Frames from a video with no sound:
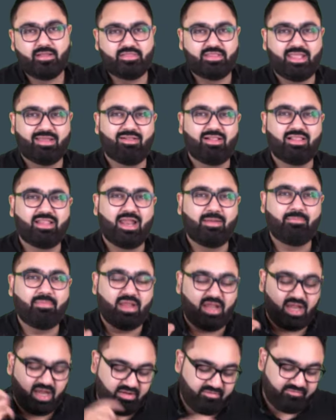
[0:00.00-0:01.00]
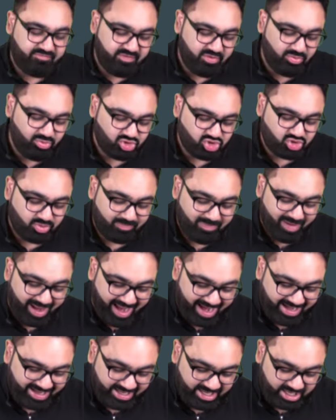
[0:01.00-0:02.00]
They will then be infused
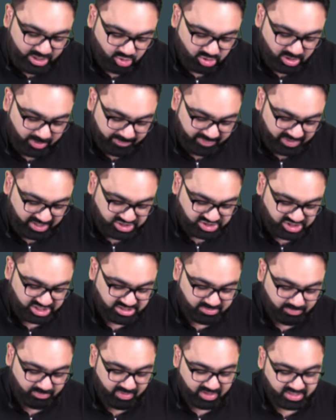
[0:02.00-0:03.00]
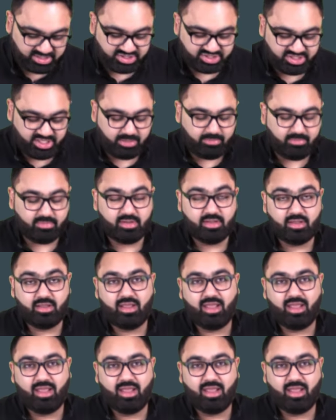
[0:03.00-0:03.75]
back into the patient's bloodstream